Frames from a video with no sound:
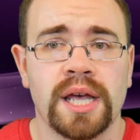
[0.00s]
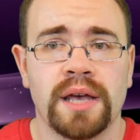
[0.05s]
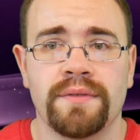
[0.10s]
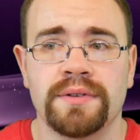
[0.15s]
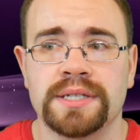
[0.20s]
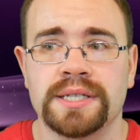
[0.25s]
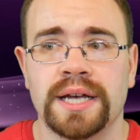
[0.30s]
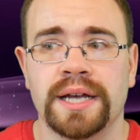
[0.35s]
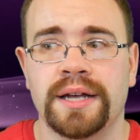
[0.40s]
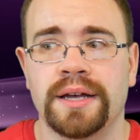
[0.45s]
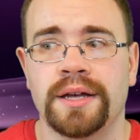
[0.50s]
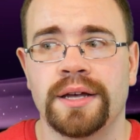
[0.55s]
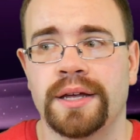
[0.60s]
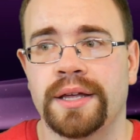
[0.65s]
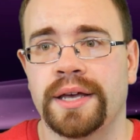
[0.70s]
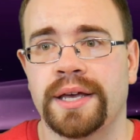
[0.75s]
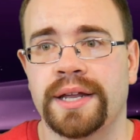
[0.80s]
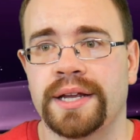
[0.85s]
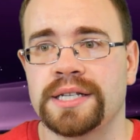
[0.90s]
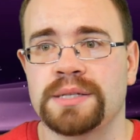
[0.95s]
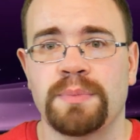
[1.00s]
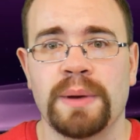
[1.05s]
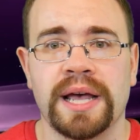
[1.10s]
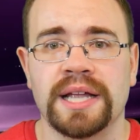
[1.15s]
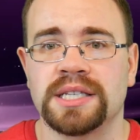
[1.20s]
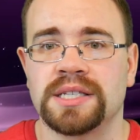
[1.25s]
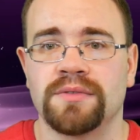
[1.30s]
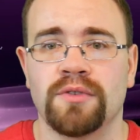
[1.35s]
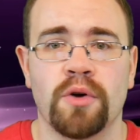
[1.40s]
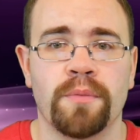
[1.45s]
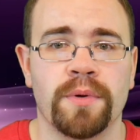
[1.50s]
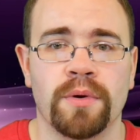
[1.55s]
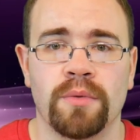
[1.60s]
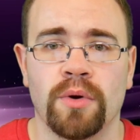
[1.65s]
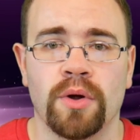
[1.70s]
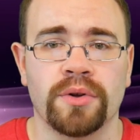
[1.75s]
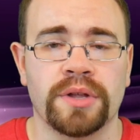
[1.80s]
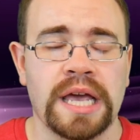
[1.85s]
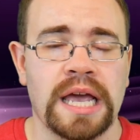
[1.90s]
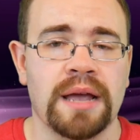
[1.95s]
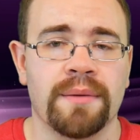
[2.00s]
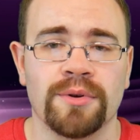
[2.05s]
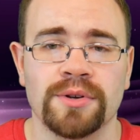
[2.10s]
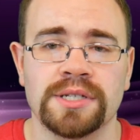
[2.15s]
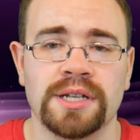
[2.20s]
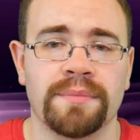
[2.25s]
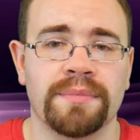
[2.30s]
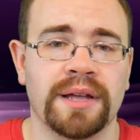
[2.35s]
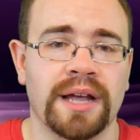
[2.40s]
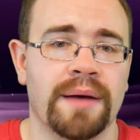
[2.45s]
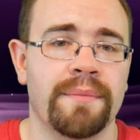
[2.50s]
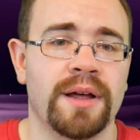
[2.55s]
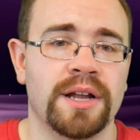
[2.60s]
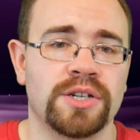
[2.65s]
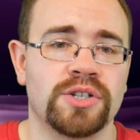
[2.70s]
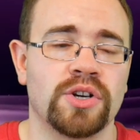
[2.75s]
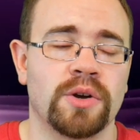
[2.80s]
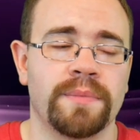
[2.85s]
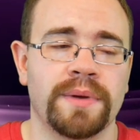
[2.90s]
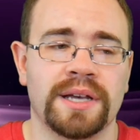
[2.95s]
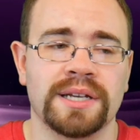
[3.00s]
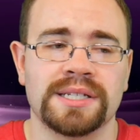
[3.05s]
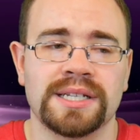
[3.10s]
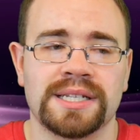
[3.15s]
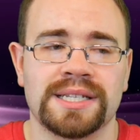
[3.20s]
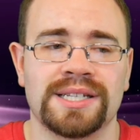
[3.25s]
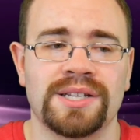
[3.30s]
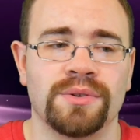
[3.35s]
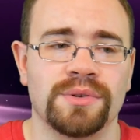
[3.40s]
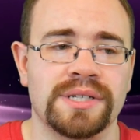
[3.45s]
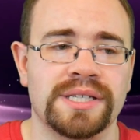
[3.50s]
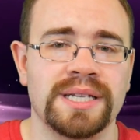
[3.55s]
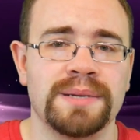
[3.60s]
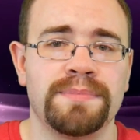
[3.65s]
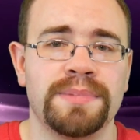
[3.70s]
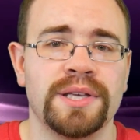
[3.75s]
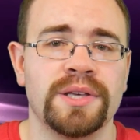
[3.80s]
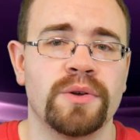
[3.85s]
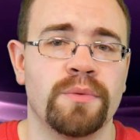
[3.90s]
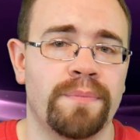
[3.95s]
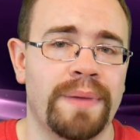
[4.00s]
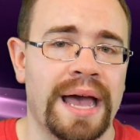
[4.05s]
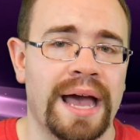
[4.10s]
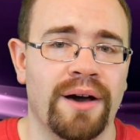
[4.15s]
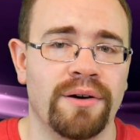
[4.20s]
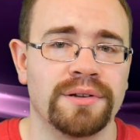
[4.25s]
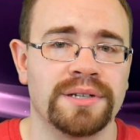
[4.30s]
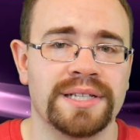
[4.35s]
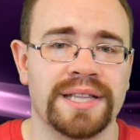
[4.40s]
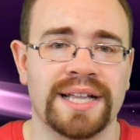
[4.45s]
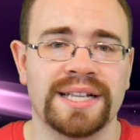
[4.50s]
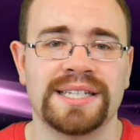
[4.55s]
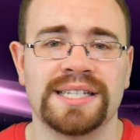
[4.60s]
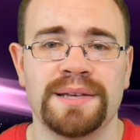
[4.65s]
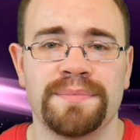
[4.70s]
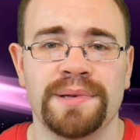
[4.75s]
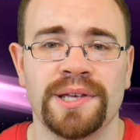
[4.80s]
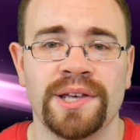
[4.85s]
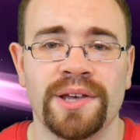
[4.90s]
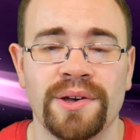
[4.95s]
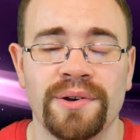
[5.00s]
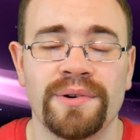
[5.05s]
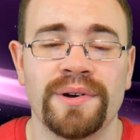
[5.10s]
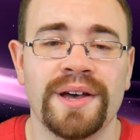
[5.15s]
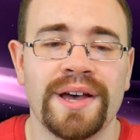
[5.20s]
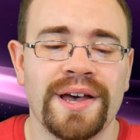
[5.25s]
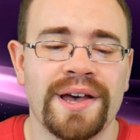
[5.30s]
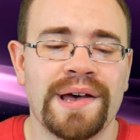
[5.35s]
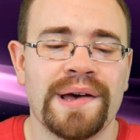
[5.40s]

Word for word: If it's like a like an expansive open world game or something, I'm not sure, because it's still C P U bound to that C P U,